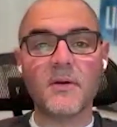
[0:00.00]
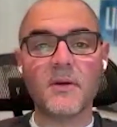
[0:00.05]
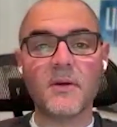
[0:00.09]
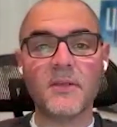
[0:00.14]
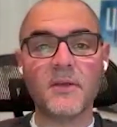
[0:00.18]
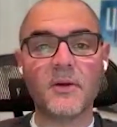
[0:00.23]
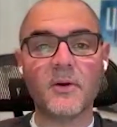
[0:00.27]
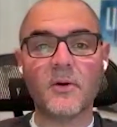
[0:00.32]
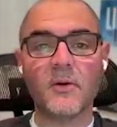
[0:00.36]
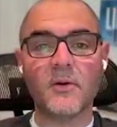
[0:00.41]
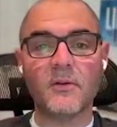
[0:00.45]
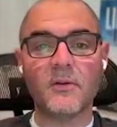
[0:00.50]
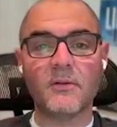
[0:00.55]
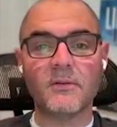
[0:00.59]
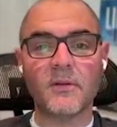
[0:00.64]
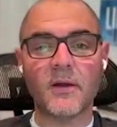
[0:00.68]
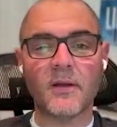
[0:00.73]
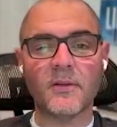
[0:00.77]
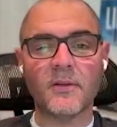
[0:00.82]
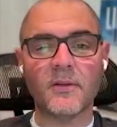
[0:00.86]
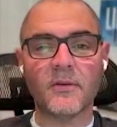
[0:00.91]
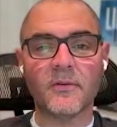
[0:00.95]
and you go
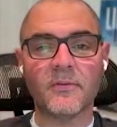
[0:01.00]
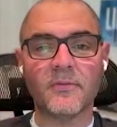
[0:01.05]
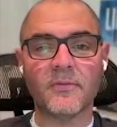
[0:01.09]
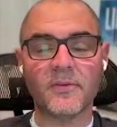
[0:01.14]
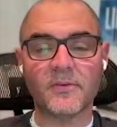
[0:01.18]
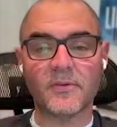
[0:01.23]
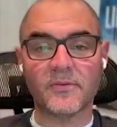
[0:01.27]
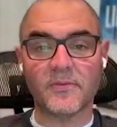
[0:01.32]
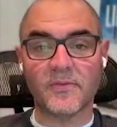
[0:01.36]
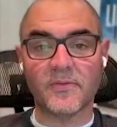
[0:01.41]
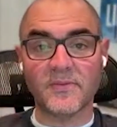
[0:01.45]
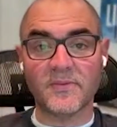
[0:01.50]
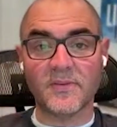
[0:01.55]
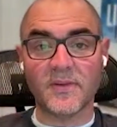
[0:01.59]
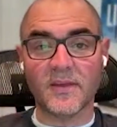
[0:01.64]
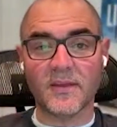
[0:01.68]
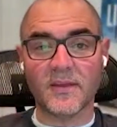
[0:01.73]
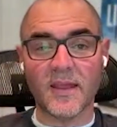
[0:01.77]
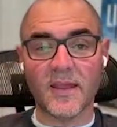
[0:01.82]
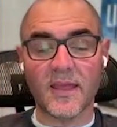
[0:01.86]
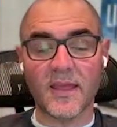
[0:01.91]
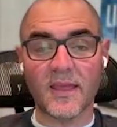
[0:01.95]
on your official
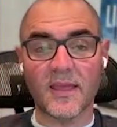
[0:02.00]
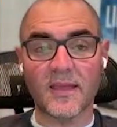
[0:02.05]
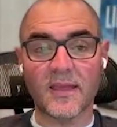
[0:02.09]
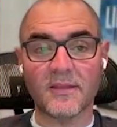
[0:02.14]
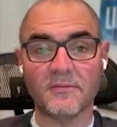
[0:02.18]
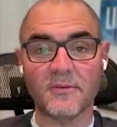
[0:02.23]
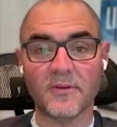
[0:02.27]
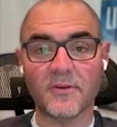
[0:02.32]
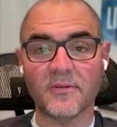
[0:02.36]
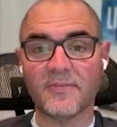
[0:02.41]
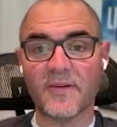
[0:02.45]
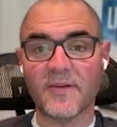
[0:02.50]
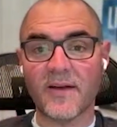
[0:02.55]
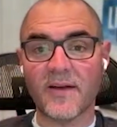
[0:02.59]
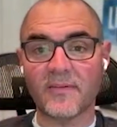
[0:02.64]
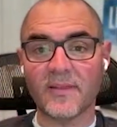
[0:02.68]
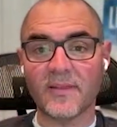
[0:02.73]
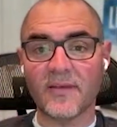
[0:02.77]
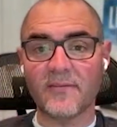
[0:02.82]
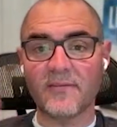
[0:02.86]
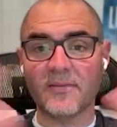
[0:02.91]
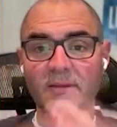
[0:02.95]
visit and you're
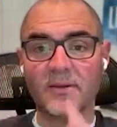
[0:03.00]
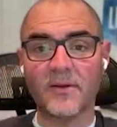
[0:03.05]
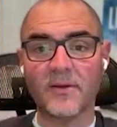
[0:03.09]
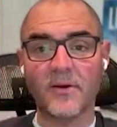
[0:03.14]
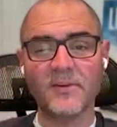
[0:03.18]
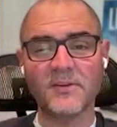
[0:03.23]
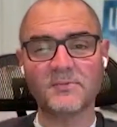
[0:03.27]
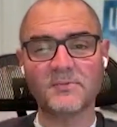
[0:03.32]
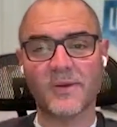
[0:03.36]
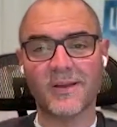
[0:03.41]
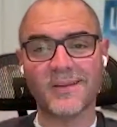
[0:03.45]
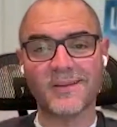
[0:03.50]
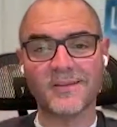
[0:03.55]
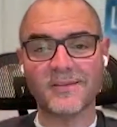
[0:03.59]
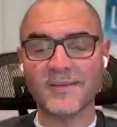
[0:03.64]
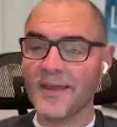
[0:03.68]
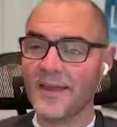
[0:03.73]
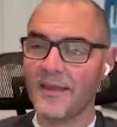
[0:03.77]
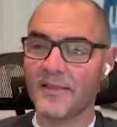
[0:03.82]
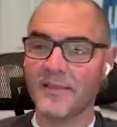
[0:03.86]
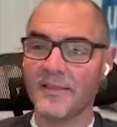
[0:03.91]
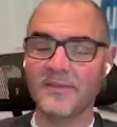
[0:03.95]
5'11", the coach is probably going to
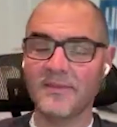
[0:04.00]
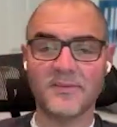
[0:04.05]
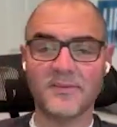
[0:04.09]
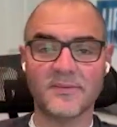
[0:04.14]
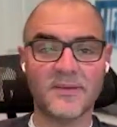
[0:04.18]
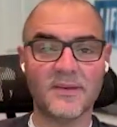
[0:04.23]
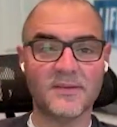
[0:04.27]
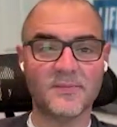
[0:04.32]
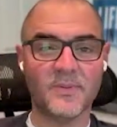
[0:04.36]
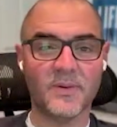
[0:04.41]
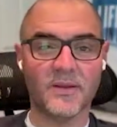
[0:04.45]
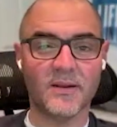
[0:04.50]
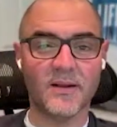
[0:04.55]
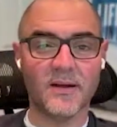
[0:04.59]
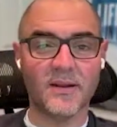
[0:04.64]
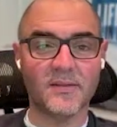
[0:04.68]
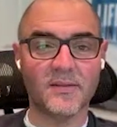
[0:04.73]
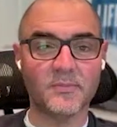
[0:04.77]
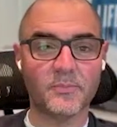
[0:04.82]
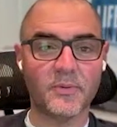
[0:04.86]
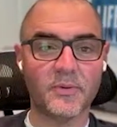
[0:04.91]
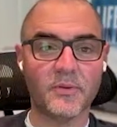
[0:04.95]
say, hey, at least this kid's being
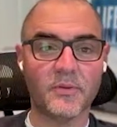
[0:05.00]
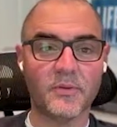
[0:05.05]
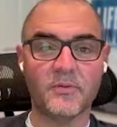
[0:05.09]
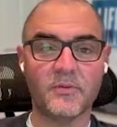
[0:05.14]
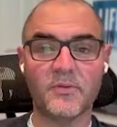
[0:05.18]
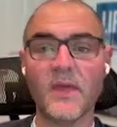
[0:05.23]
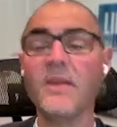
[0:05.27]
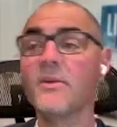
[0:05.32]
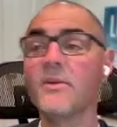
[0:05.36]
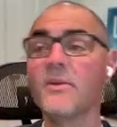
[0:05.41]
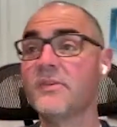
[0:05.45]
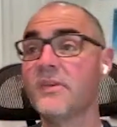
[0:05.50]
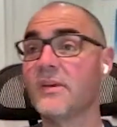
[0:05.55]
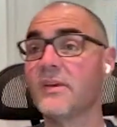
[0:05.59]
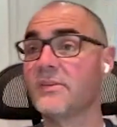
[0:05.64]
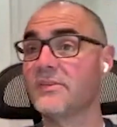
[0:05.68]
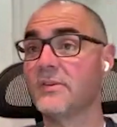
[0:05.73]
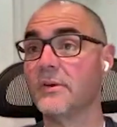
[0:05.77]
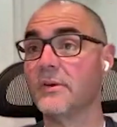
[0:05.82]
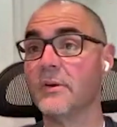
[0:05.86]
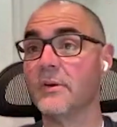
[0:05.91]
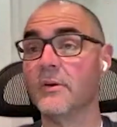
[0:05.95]
honest. But you say you're
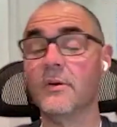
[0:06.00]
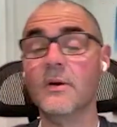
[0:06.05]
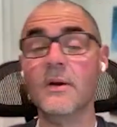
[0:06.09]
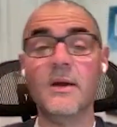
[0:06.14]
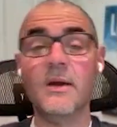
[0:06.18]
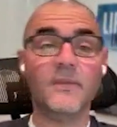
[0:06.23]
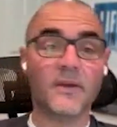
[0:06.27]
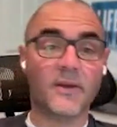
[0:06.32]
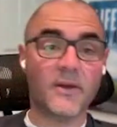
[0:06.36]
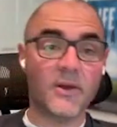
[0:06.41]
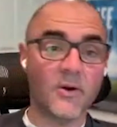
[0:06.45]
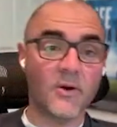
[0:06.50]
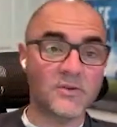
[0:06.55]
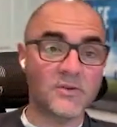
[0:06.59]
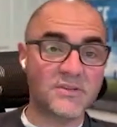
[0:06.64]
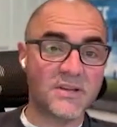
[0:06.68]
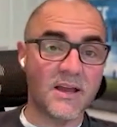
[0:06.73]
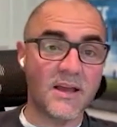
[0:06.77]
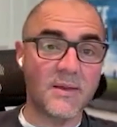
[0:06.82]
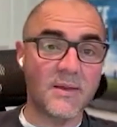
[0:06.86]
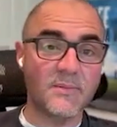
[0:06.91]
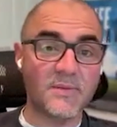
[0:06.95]
6'2", the
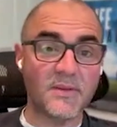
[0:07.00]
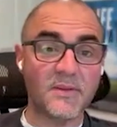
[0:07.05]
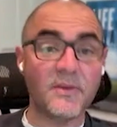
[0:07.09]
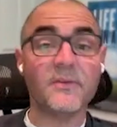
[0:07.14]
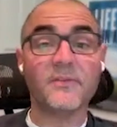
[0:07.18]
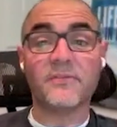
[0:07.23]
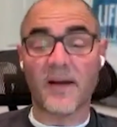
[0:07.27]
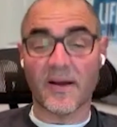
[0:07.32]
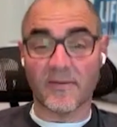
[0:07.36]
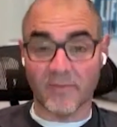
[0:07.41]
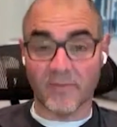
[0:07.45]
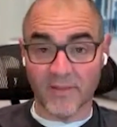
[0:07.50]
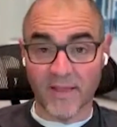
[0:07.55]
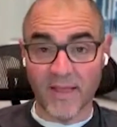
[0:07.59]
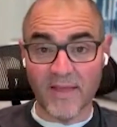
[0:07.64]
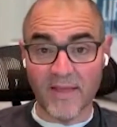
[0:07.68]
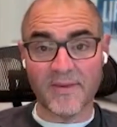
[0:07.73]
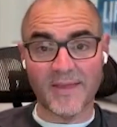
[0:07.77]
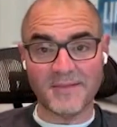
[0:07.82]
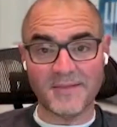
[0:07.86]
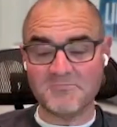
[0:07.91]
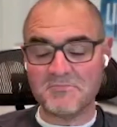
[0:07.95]
coach comes and you're
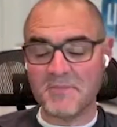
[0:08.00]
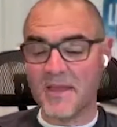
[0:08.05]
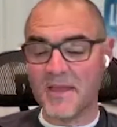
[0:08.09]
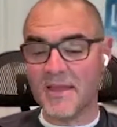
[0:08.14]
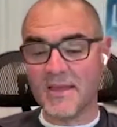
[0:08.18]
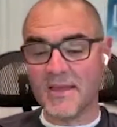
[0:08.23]
5'11",